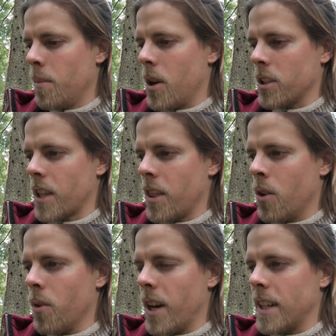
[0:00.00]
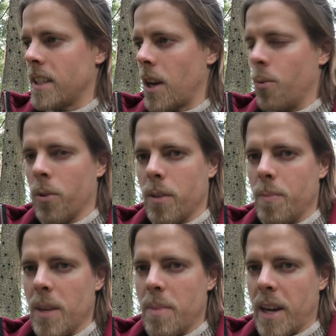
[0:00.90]
Because I know that I won't
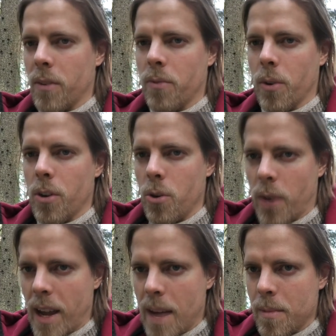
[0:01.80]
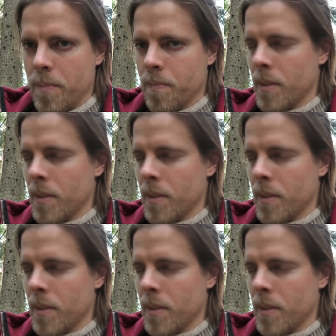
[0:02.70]
be banned for who I am.